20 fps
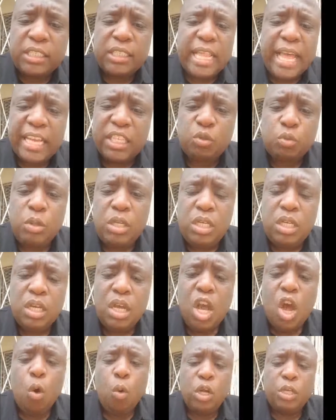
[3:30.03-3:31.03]
last week
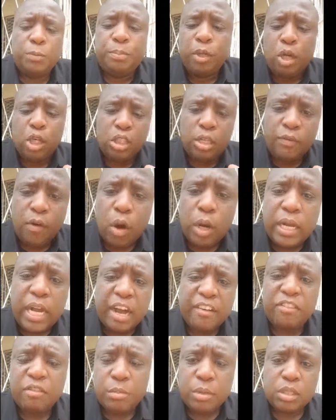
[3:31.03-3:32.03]
was because of our
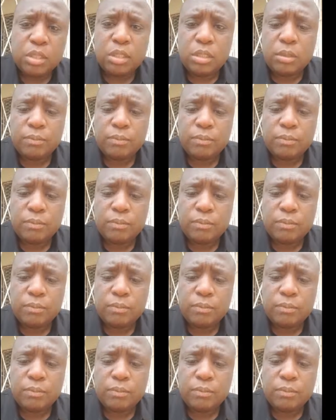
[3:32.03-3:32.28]
government.